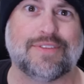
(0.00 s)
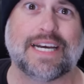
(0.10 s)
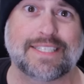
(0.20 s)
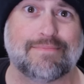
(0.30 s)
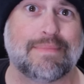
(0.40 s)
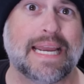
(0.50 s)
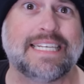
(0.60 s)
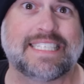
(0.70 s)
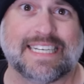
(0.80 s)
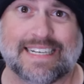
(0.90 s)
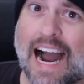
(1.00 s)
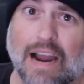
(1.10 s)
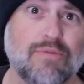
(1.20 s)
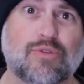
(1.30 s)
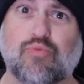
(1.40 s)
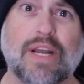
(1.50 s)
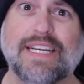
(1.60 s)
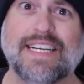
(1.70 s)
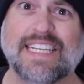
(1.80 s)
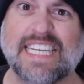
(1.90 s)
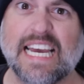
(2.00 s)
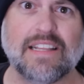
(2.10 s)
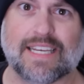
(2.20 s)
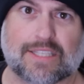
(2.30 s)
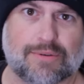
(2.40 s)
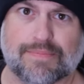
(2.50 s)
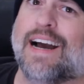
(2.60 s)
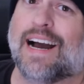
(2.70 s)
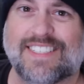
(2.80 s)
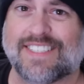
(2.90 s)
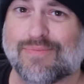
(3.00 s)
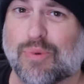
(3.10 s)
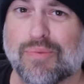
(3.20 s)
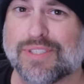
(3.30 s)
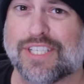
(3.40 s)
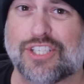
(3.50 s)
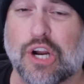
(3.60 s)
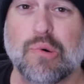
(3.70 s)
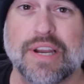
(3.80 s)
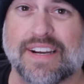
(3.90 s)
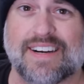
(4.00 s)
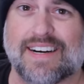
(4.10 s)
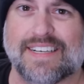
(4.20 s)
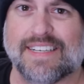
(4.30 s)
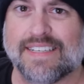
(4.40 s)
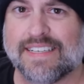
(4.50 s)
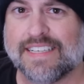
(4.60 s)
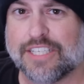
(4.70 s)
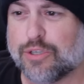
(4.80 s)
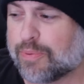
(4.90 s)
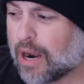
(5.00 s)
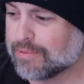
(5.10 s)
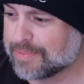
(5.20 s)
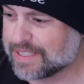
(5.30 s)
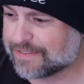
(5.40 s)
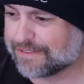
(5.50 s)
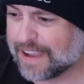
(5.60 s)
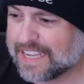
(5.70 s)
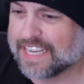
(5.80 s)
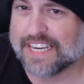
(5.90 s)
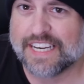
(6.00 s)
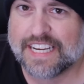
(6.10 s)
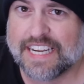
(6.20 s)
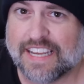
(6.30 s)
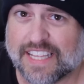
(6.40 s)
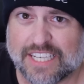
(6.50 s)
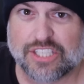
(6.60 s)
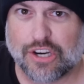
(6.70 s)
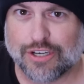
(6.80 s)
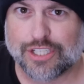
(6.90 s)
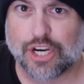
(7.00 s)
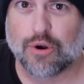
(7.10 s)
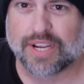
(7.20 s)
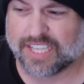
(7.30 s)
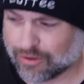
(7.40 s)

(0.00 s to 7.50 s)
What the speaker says: That's amazing. I was ready to yell at them. Just, what was it choking on? You probably fed it, and then it started choking.